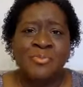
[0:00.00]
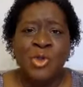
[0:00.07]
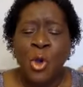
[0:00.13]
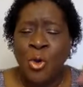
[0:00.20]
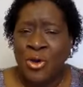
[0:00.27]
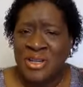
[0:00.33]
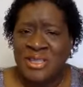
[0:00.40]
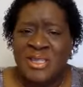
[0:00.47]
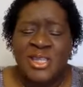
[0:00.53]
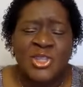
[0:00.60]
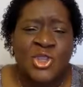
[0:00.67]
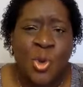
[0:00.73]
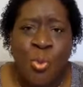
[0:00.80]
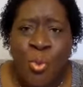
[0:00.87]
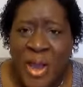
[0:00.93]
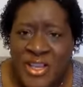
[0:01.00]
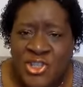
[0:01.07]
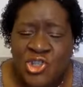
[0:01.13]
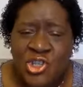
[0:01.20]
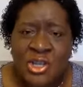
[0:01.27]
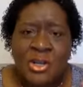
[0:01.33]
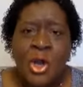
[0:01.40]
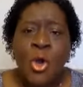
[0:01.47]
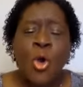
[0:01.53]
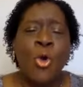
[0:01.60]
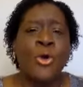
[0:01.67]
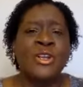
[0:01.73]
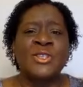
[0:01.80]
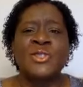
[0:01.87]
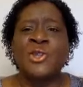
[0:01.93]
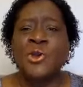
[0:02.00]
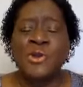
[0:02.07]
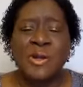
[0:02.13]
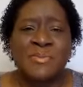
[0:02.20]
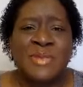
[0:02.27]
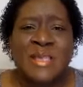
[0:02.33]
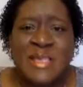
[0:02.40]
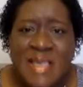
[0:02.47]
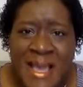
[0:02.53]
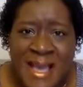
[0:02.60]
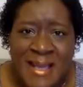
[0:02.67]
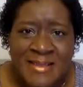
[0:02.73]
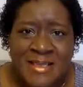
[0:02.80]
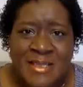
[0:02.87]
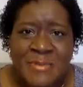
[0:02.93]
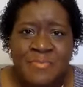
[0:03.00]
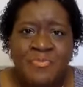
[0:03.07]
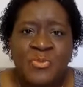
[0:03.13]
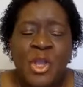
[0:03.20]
or a situation or a circumstance.